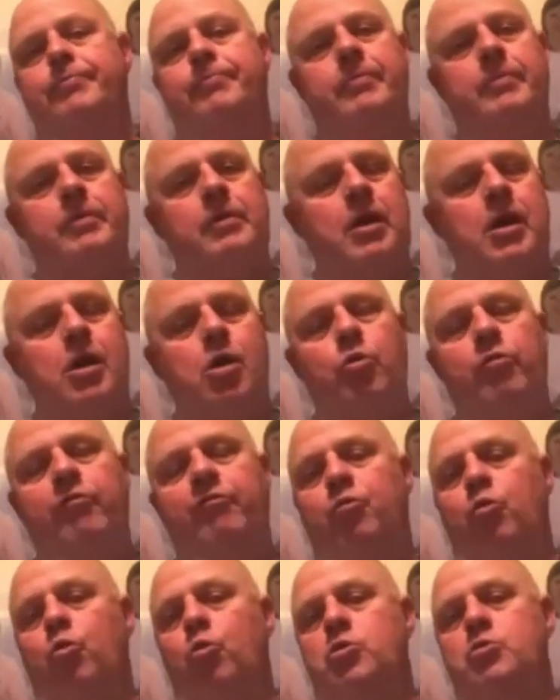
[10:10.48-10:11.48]
law
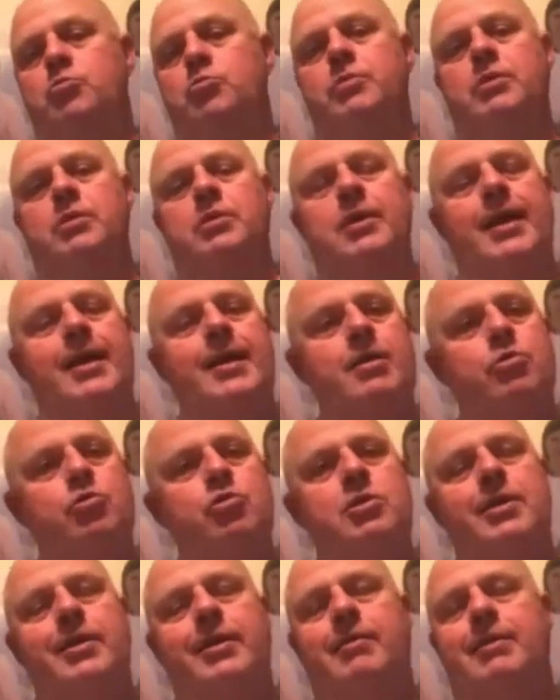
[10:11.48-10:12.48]
enforcement,
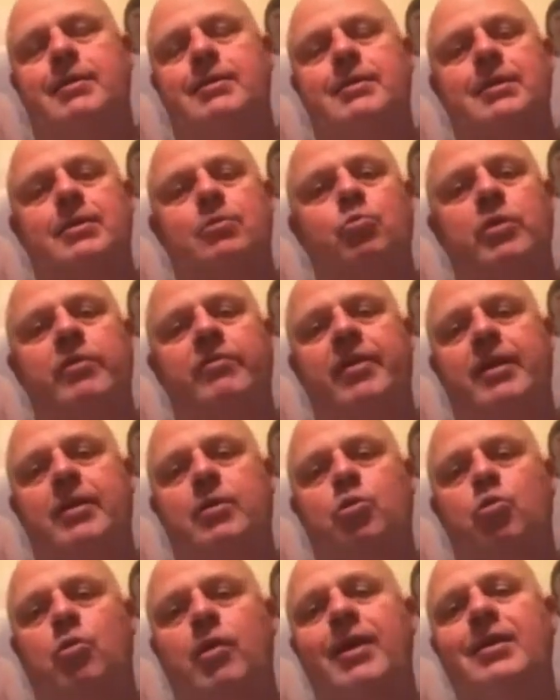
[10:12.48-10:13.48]
healthcare. I think we've had
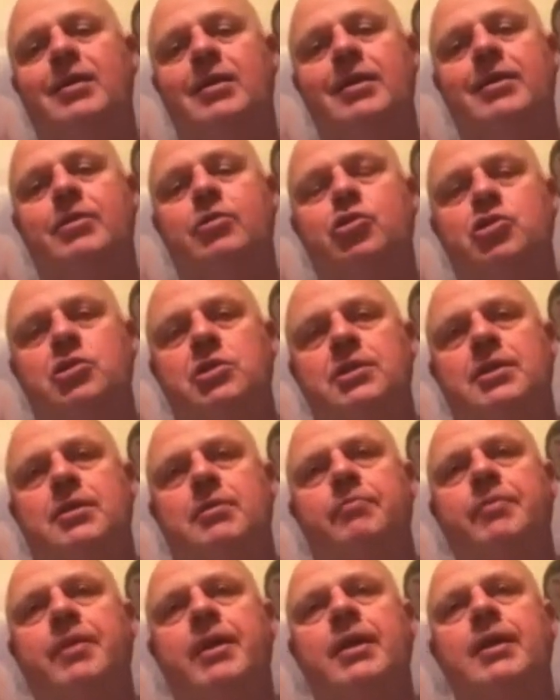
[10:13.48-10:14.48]
great leadership
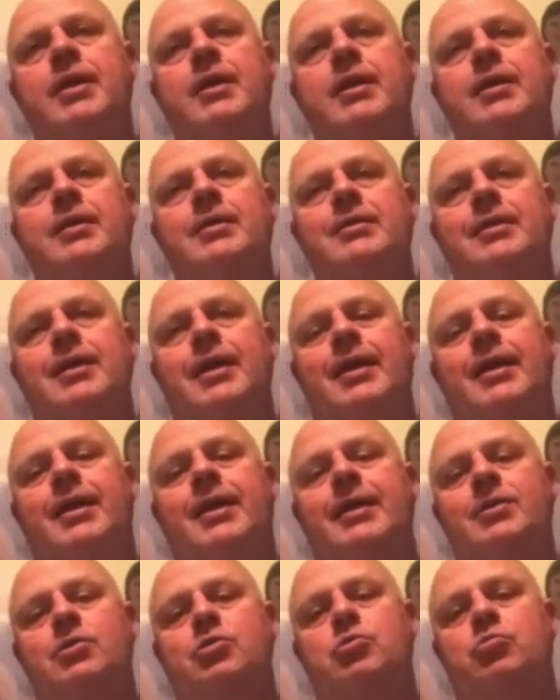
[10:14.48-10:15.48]
that
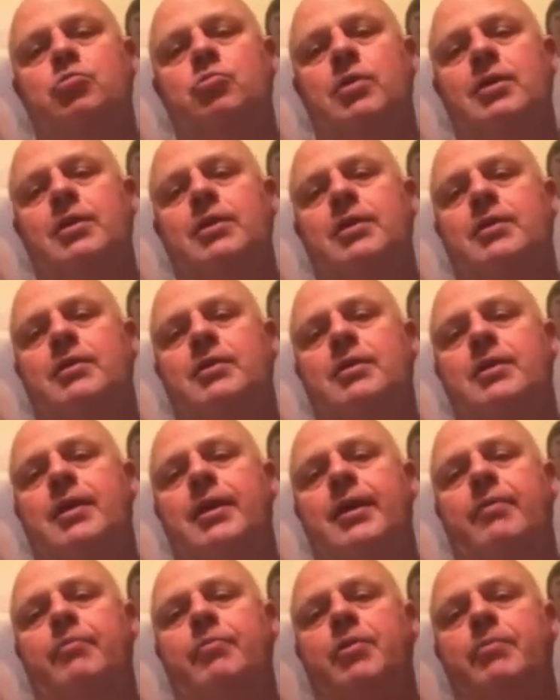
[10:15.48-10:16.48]
has really
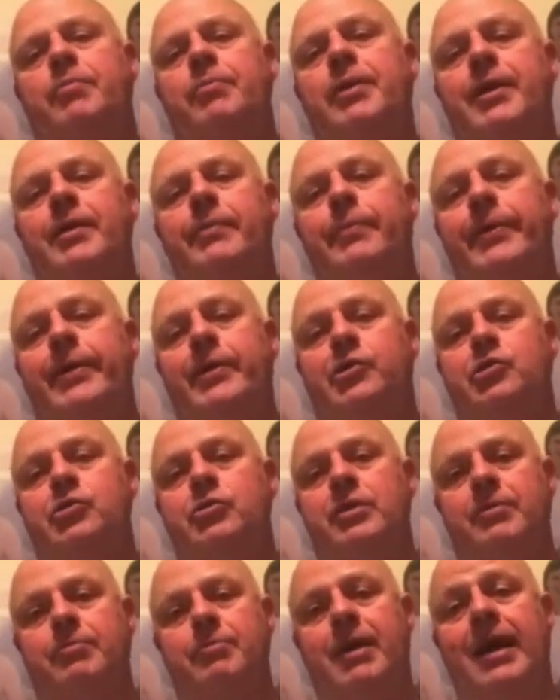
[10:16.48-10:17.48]
kept the big picture
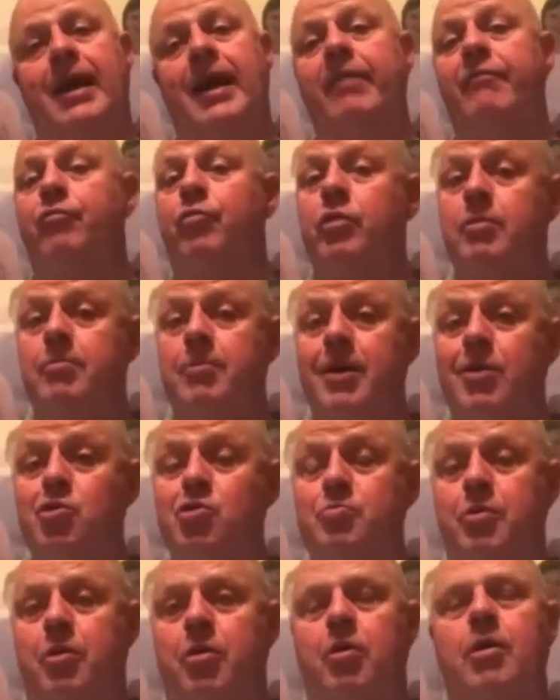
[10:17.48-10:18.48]
in mind for the
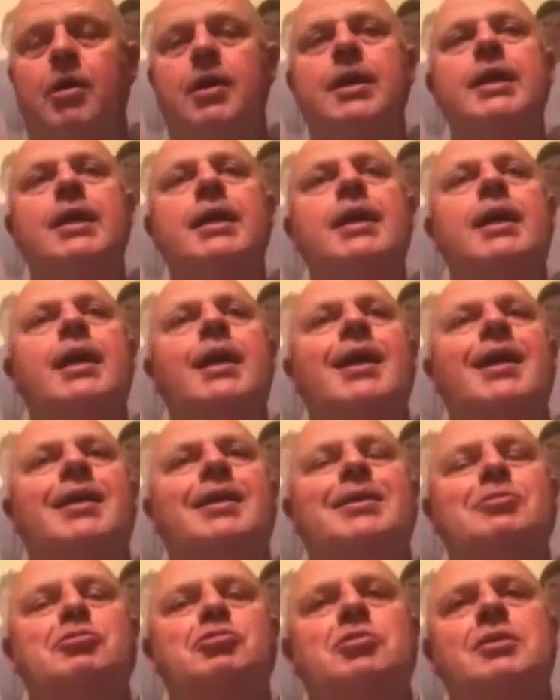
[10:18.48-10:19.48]
most part. And
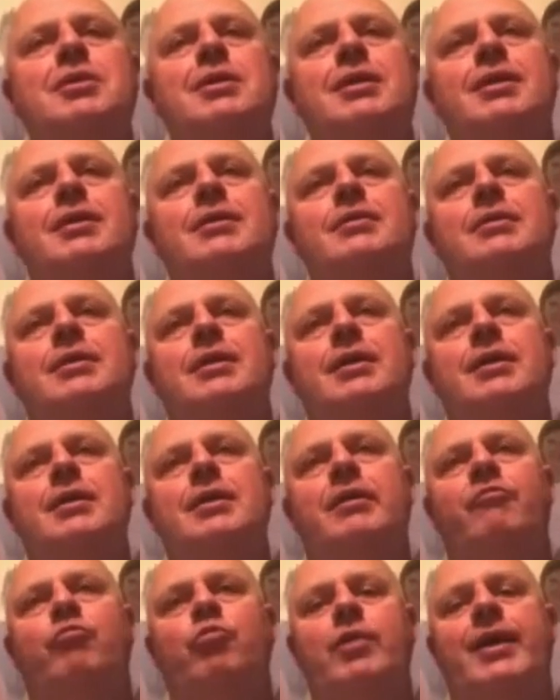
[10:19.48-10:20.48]
I think that
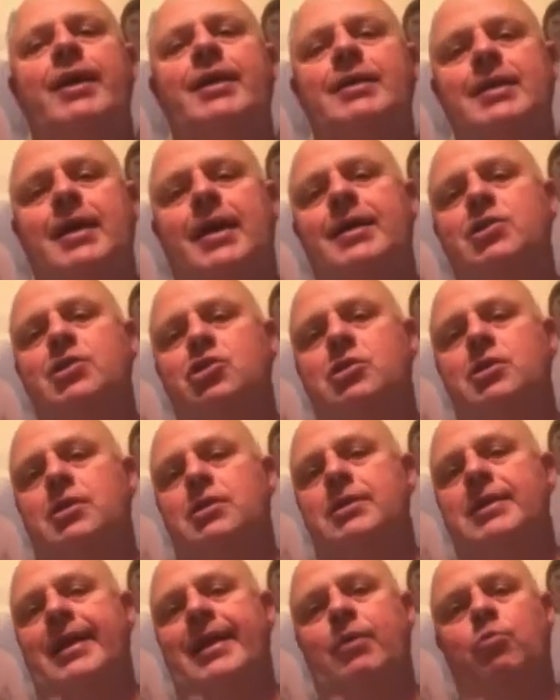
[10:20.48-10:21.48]
if we had not
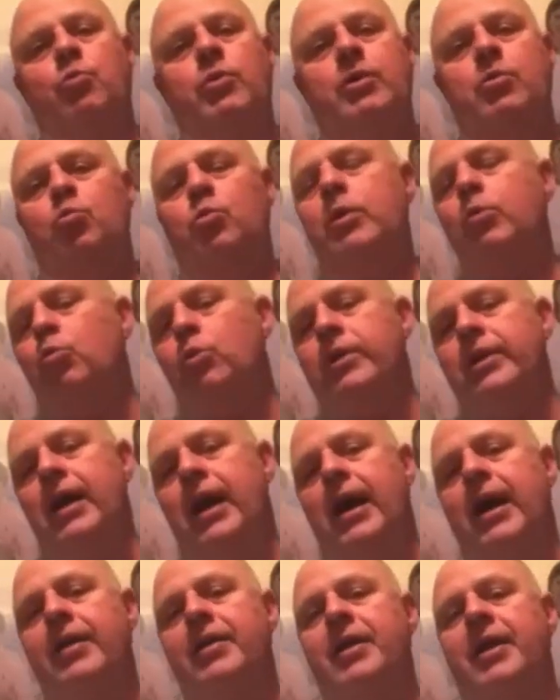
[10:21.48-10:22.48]
shut down, we would
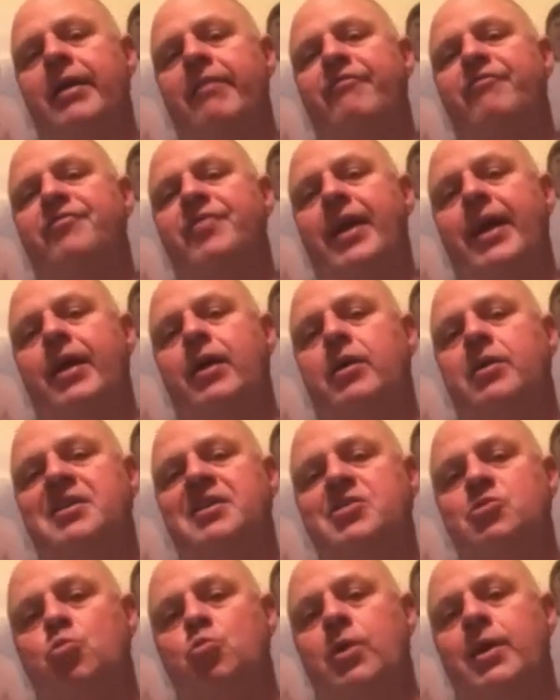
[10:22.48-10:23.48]
not have fared
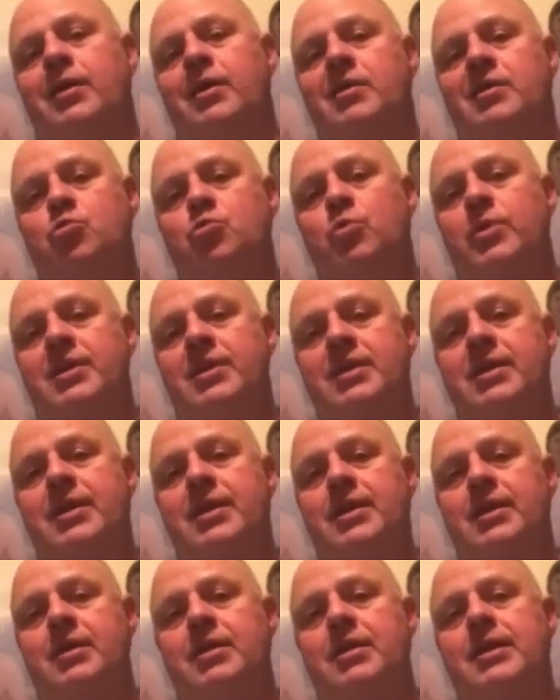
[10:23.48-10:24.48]
as well as we
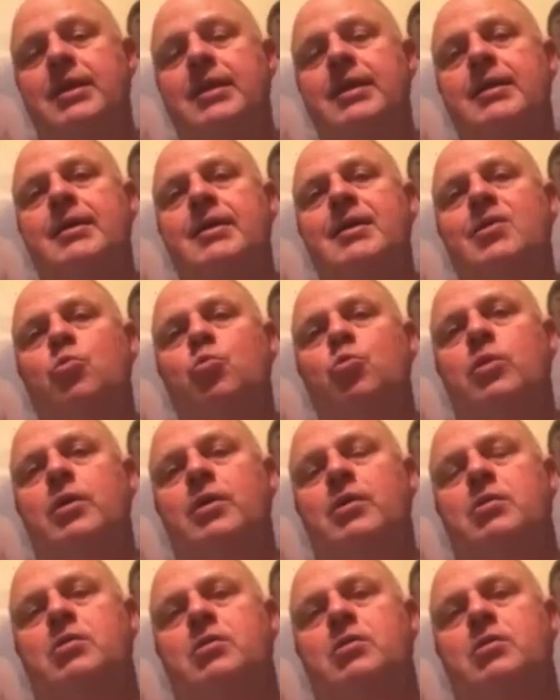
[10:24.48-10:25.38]
did with